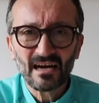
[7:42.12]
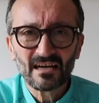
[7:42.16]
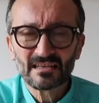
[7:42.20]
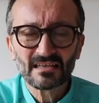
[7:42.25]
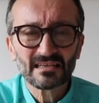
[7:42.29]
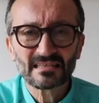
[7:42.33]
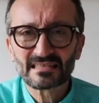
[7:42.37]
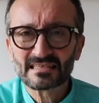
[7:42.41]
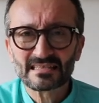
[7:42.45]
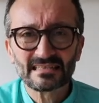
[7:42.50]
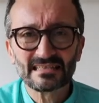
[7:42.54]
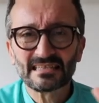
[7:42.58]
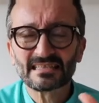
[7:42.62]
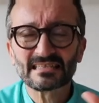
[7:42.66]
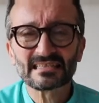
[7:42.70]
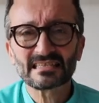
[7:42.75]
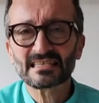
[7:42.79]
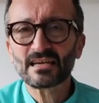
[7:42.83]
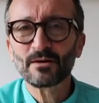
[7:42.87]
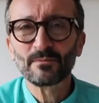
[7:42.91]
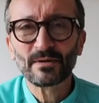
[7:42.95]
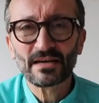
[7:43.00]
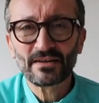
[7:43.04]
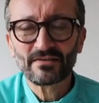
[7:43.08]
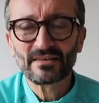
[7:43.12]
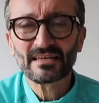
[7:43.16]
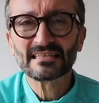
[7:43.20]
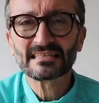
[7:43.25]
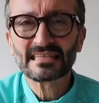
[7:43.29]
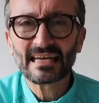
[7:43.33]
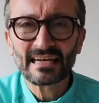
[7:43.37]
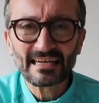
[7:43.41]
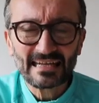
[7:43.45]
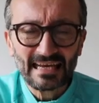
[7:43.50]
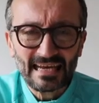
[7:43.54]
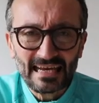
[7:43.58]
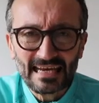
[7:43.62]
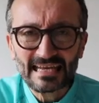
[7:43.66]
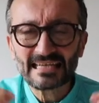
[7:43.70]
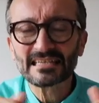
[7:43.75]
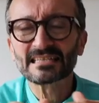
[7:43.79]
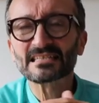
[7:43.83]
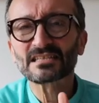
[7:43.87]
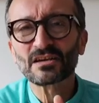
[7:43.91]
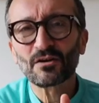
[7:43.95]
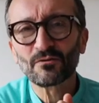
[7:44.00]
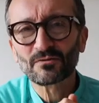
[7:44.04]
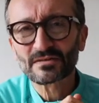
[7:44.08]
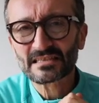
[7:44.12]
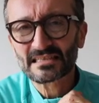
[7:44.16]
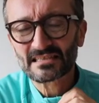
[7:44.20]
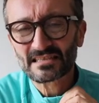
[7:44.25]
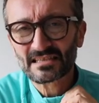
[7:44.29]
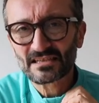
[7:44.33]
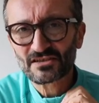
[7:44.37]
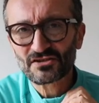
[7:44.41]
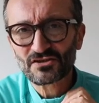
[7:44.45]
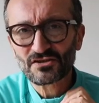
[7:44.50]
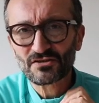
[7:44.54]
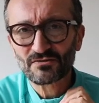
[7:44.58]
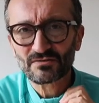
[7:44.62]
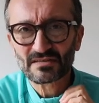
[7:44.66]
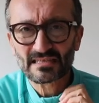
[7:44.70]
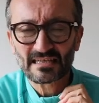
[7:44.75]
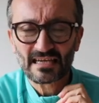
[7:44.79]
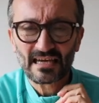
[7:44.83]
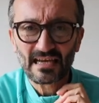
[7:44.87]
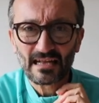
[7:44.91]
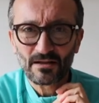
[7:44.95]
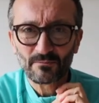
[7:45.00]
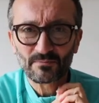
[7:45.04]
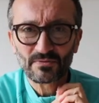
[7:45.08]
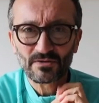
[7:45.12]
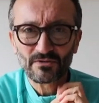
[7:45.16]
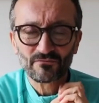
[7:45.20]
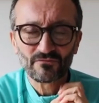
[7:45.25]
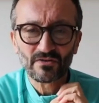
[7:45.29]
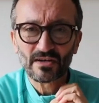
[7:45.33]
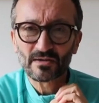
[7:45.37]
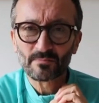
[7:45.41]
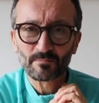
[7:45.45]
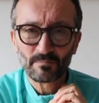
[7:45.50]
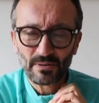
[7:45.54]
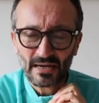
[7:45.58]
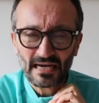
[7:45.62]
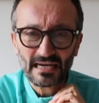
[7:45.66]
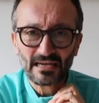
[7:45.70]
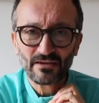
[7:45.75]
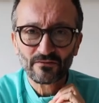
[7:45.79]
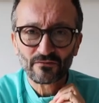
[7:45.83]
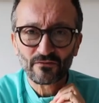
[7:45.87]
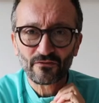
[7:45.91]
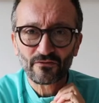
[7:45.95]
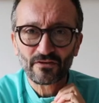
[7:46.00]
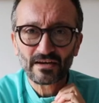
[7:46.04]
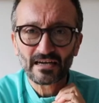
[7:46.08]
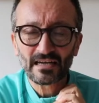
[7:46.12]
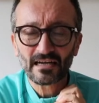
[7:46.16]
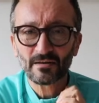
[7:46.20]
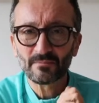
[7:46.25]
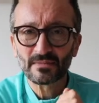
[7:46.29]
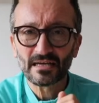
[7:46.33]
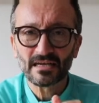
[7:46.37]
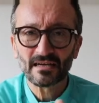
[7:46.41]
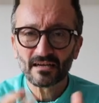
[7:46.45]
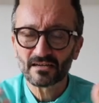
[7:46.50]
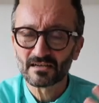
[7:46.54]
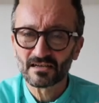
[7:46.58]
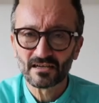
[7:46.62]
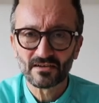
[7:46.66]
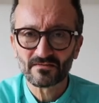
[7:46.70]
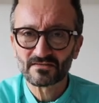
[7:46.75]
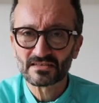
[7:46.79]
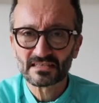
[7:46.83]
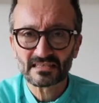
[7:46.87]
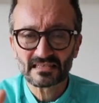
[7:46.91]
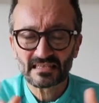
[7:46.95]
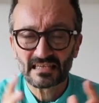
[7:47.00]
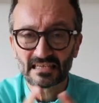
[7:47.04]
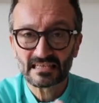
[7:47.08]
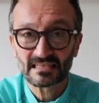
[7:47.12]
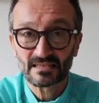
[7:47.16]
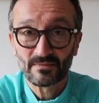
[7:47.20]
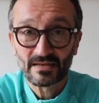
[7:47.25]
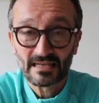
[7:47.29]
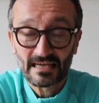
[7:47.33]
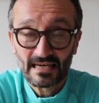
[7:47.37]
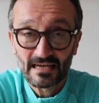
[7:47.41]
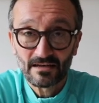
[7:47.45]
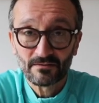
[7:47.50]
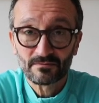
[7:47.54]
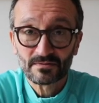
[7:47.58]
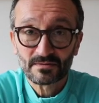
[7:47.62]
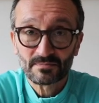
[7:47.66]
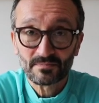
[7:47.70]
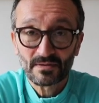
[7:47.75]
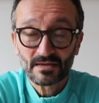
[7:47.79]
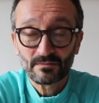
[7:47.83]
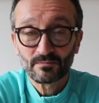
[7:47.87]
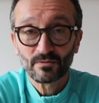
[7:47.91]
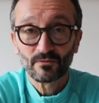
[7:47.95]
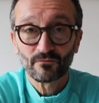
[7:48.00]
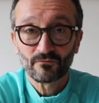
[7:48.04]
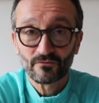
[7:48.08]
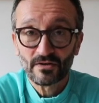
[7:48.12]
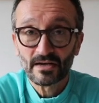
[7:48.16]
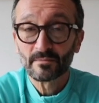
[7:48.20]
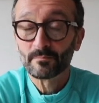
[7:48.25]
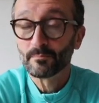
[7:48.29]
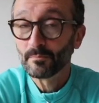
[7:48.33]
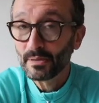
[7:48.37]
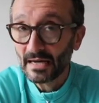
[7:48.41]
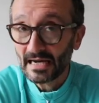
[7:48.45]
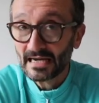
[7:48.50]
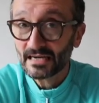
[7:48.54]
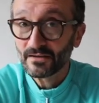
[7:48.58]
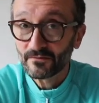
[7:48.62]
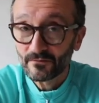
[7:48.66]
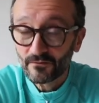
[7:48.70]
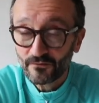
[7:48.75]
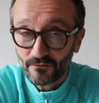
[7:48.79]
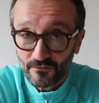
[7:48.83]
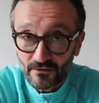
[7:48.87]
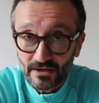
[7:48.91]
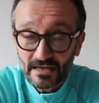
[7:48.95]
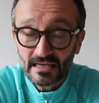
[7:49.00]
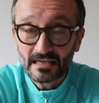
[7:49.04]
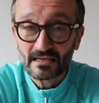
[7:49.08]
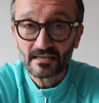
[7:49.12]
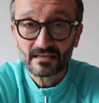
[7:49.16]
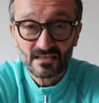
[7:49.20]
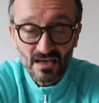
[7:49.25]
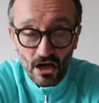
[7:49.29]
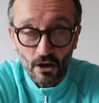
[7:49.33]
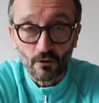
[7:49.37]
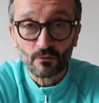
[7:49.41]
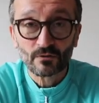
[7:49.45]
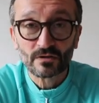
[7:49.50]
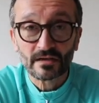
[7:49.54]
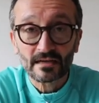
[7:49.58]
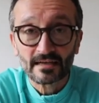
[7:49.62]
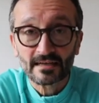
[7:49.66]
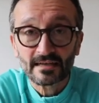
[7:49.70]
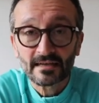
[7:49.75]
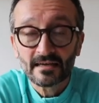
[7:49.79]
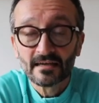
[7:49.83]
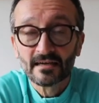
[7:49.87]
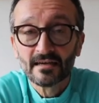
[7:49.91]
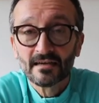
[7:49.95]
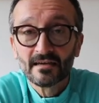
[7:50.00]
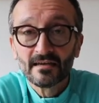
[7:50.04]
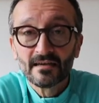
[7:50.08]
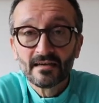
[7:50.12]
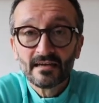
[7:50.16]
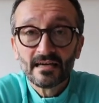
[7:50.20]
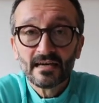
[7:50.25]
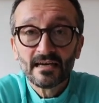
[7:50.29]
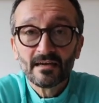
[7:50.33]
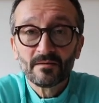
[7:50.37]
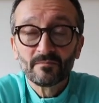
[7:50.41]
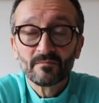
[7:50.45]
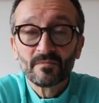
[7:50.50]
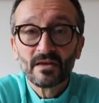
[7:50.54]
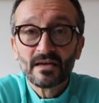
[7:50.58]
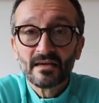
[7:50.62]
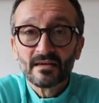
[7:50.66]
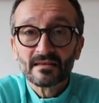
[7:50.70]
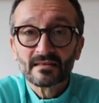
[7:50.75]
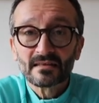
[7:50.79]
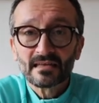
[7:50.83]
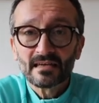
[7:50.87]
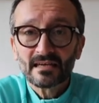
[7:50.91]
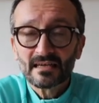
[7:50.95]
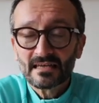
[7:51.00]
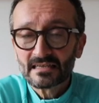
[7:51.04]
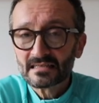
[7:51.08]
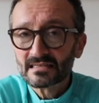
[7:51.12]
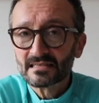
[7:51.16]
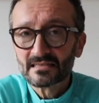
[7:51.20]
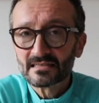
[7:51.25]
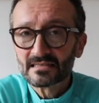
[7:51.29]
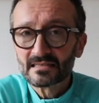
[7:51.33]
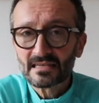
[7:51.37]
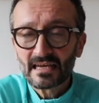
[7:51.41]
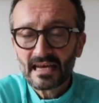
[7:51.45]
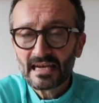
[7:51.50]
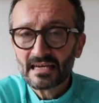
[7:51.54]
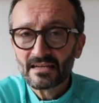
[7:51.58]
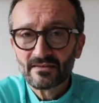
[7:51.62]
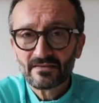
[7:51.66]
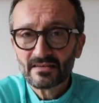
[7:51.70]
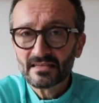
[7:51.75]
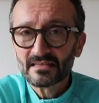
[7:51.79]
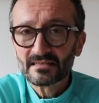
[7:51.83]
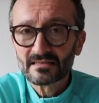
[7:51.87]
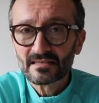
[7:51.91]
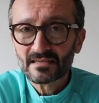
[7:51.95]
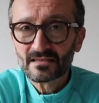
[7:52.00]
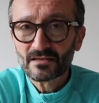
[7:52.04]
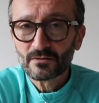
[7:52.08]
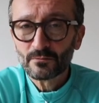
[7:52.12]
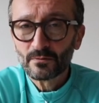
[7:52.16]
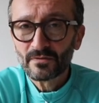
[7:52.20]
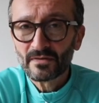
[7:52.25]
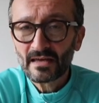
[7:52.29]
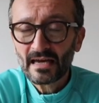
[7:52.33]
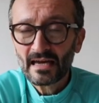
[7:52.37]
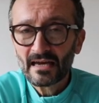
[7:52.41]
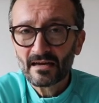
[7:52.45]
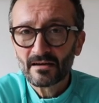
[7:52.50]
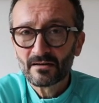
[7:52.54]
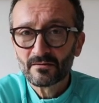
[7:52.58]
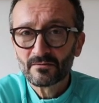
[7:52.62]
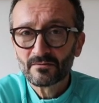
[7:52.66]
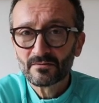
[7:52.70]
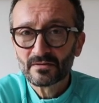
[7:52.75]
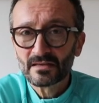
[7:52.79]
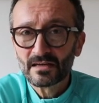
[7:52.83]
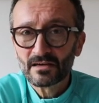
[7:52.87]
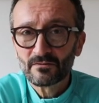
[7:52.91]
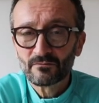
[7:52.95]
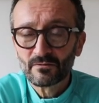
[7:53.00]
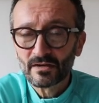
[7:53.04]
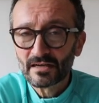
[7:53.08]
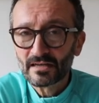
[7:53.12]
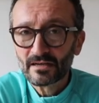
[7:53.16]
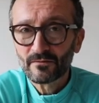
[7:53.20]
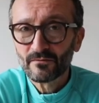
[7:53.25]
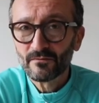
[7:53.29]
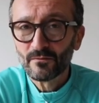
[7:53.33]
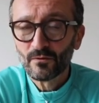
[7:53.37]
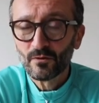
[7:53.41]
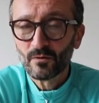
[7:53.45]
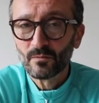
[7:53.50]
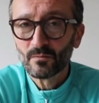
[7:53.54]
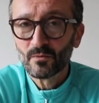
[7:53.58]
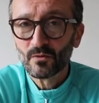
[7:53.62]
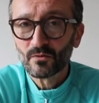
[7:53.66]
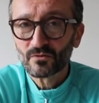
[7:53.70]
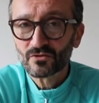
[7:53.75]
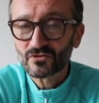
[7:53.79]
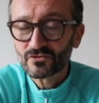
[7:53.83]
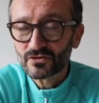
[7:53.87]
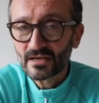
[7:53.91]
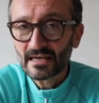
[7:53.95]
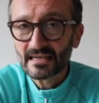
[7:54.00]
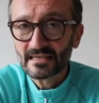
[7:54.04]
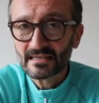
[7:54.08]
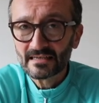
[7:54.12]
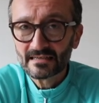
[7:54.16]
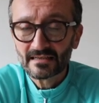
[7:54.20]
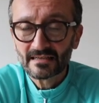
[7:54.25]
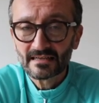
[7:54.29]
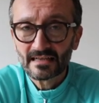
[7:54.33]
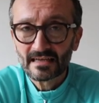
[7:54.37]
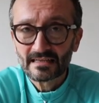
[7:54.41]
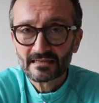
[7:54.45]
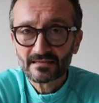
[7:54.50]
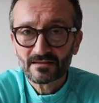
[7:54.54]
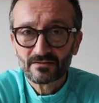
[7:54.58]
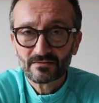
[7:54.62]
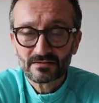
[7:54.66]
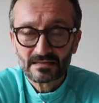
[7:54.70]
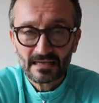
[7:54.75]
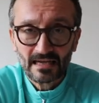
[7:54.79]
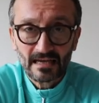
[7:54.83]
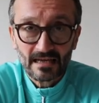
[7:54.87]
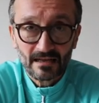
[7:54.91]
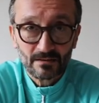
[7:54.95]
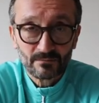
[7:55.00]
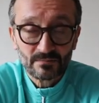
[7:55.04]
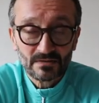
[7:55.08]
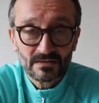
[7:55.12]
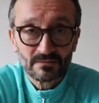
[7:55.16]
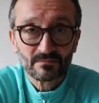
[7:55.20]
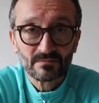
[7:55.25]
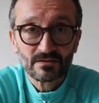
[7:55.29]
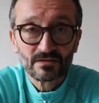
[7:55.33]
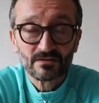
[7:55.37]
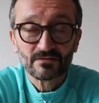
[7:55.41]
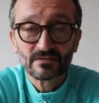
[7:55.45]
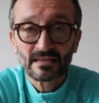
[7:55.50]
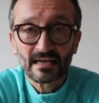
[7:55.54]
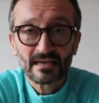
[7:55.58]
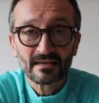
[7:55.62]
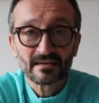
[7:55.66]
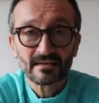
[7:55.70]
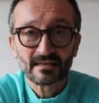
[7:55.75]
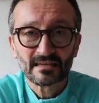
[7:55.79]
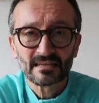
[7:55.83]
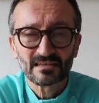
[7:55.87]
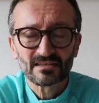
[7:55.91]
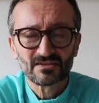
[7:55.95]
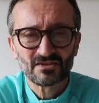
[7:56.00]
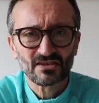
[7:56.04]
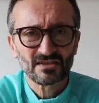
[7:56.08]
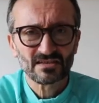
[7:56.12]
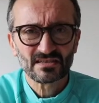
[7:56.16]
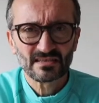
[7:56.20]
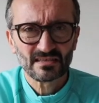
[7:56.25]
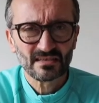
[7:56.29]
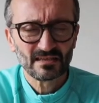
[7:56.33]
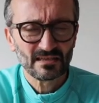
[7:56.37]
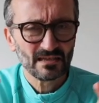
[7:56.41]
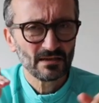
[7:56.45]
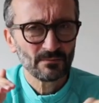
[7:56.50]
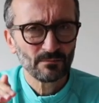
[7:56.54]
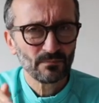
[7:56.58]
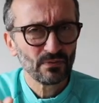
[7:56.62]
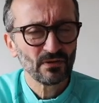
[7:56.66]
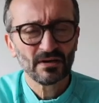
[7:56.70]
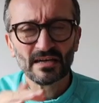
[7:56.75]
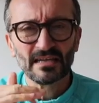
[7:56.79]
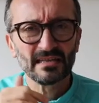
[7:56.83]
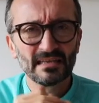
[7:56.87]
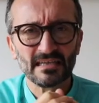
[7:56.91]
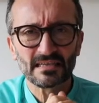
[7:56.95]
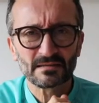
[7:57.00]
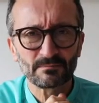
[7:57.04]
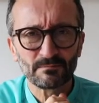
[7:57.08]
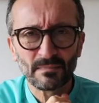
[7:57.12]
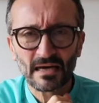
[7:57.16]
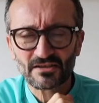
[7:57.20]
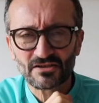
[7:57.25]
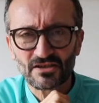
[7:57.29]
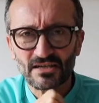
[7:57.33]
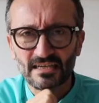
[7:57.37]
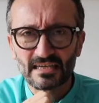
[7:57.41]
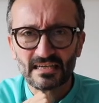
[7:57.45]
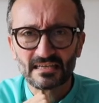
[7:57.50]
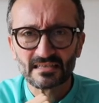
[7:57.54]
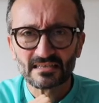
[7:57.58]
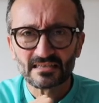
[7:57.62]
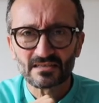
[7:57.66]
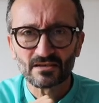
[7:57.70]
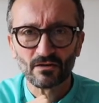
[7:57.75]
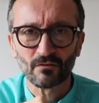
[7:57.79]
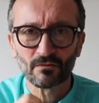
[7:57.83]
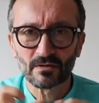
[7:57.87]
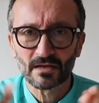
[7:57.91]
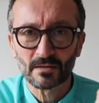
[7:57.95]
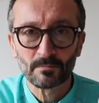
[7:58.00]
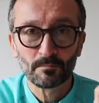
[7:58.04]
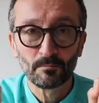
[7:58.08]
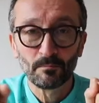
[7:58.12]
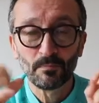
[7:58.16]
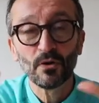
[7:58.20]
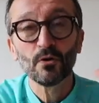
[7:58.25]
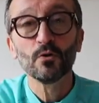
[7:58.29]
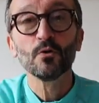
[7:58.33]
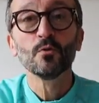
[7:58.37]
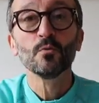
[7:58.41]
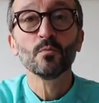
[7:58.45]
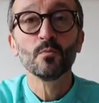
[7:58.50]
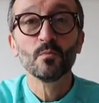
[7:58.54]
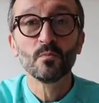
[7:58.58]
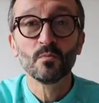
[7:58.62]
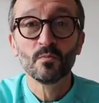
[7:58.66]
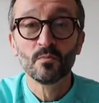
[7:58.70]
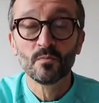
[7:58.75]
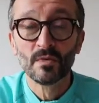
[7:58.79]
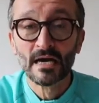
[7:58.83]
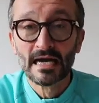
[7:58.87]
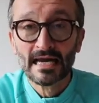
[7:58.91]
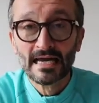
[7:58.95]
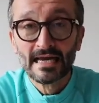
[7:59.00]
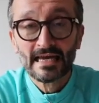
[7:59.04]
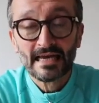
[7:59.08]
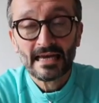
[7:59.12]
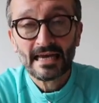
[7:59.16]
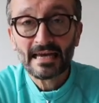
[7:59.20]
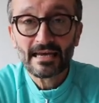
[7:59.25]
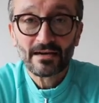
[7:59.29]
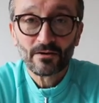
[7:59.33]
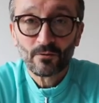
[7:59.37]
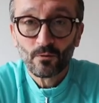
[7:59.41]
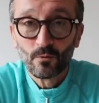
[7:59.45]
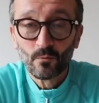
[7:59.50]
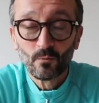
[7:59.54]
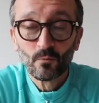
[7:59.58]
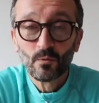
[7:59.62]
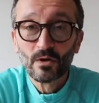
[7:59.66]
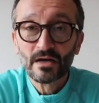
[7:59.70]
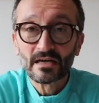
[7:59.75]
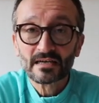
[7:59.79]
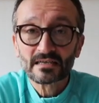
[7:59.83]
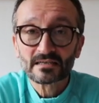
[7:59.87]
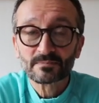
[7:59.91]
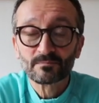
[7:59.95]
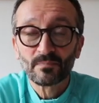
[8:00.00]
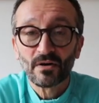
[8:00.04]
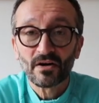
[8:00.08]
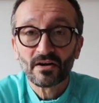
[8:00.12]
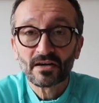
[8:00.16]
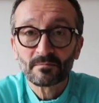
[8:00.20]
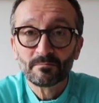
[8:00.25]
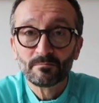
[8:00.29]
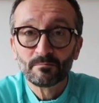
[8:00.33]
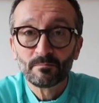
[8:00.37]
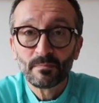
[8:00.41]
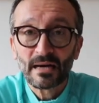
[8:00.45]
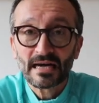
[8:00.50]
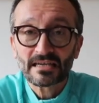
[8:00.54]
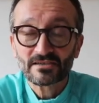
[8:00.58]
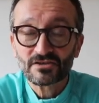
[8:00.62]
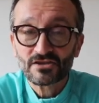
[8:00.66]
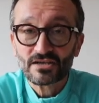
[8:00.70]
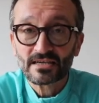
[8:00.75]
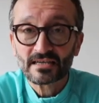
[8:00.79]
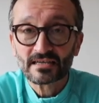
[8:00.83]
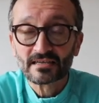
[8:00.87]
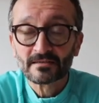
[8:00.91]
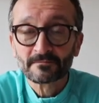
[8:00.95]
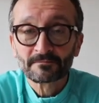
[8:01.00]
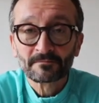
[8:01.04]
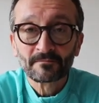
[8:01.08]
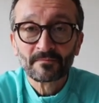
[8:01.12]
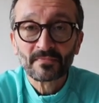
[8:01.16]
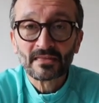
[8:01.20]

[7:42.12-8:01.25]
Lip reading: There's so many things out there. Insoles into your shoes that help you run pain-free. I mean, I'd love to see some of that helps people run pain-free, totally. That isn't anything to do with how their running form or training that they do to help them do that. That it's just, you put in this magic insole and boom, it all works by magic.